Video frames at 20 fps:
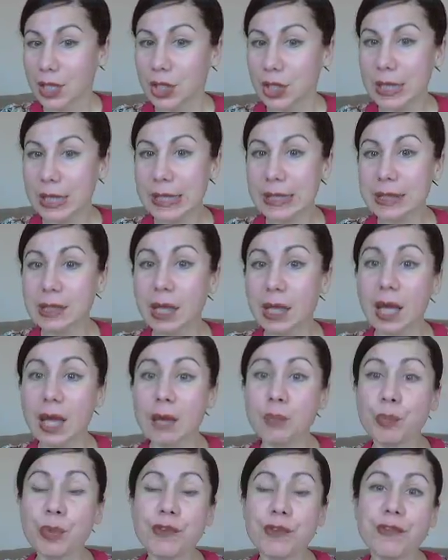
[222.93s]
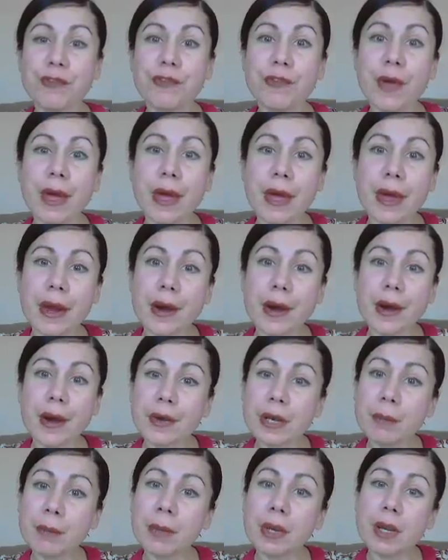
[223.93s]
It can be
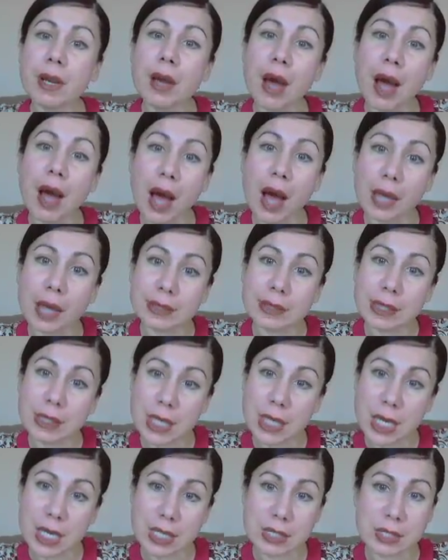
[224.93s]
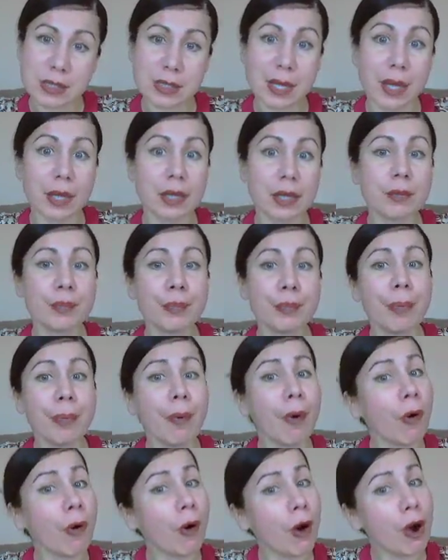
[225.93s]
very monotonous and
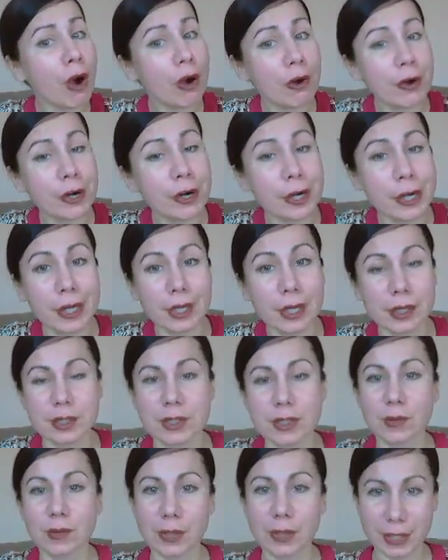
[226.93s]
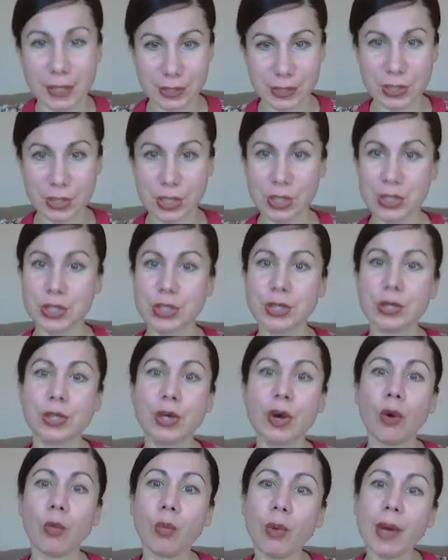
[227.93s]
boring to listen to
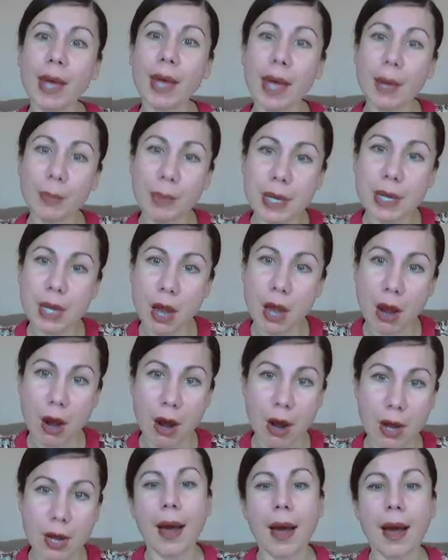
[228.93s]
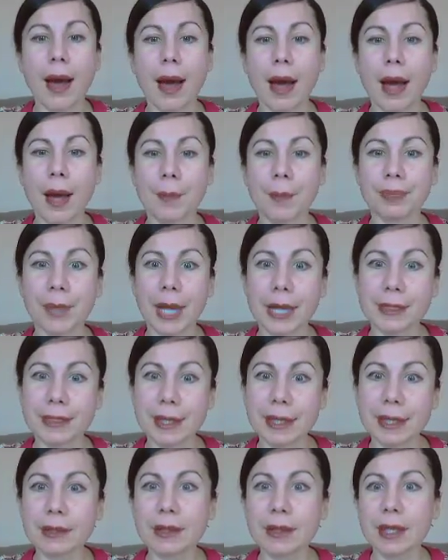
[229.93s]
your webinar. I
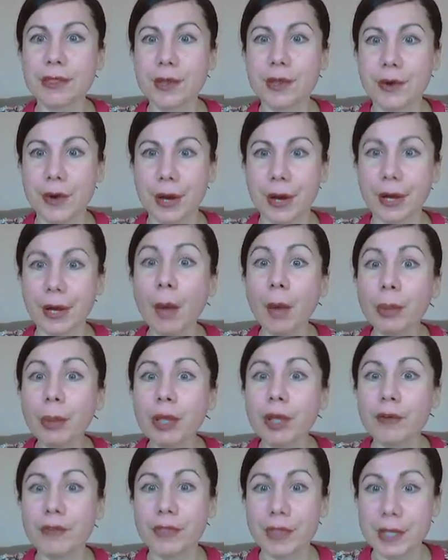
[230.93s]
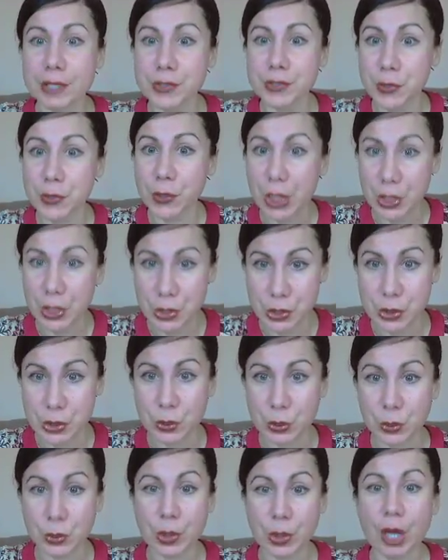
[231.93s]
think that there are a couple of things you can
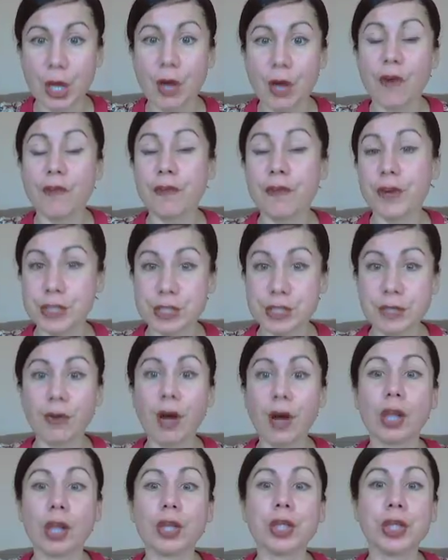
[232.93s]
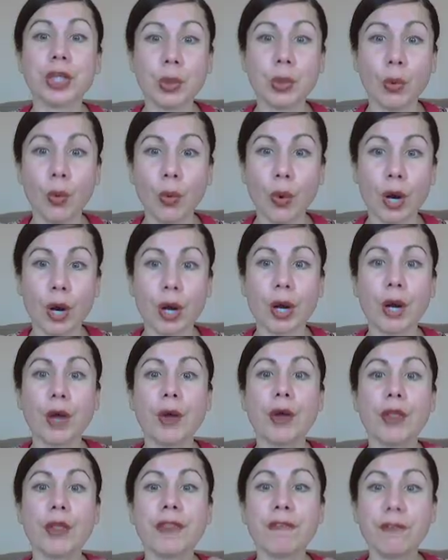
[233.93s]
do. First of all,
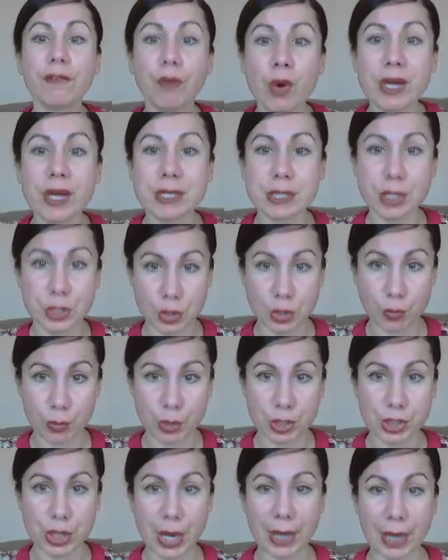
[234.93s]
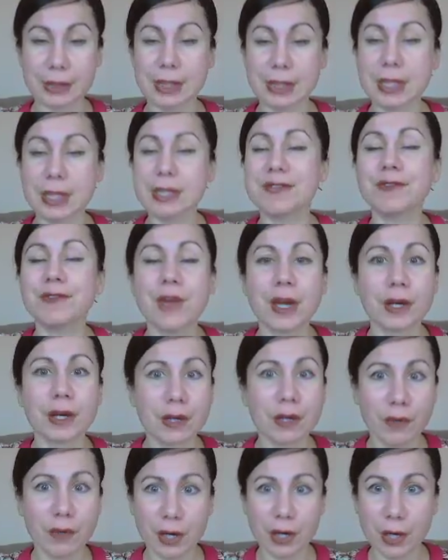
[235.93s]
the voice that you project is
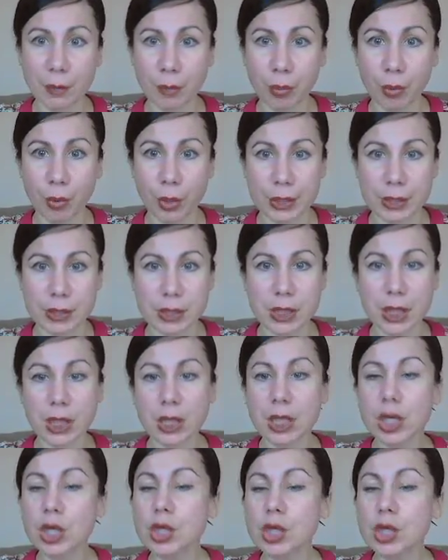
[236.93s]
very, very important.